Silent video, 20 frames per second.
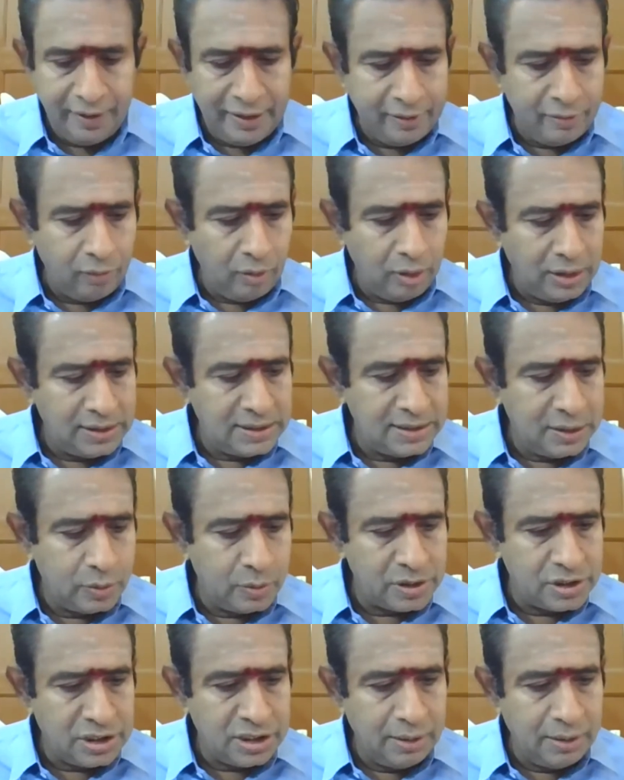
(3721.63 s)
Wait. What is the
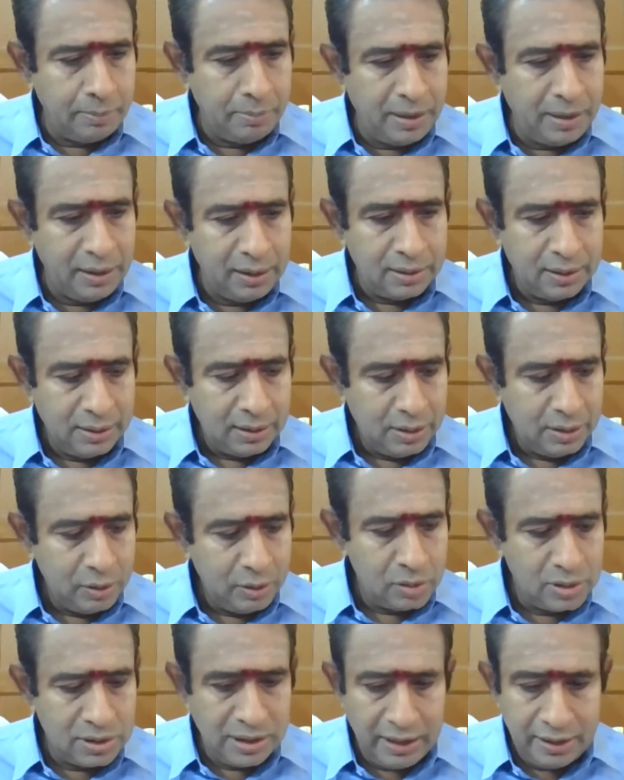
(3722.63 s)
question number?
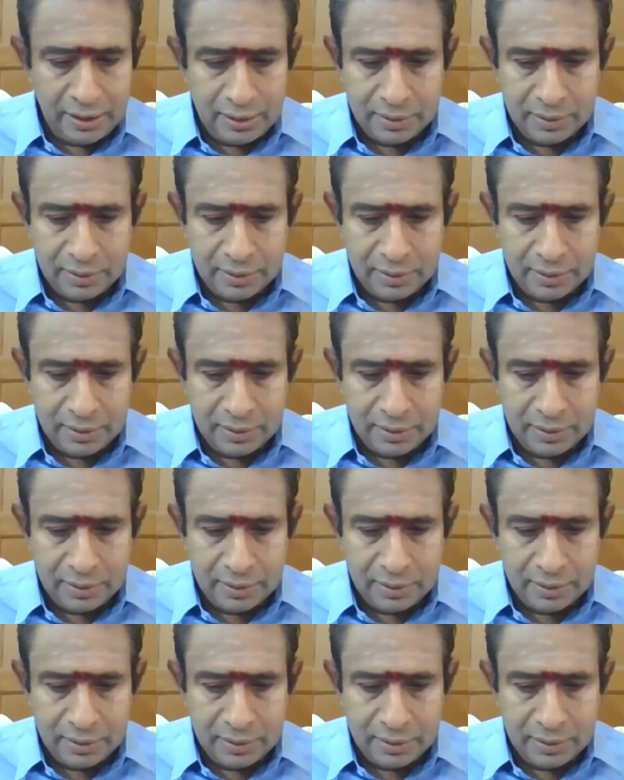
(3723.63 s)
You said